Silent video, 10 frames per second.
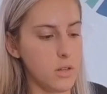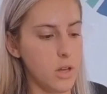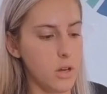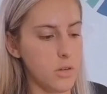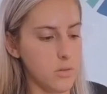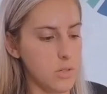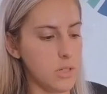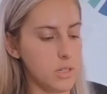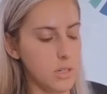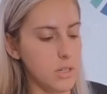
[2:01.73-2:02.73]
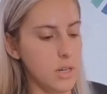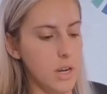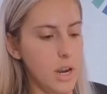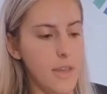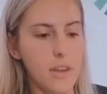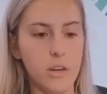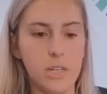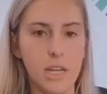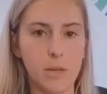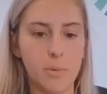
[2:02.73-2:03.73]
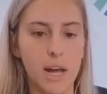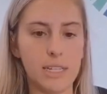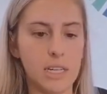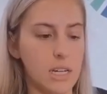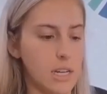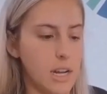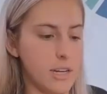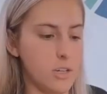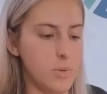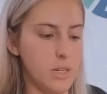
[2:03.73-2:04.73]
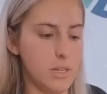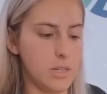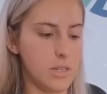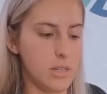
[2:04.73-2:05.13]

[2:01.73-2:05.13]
hose, and then you take the plastic connector piece,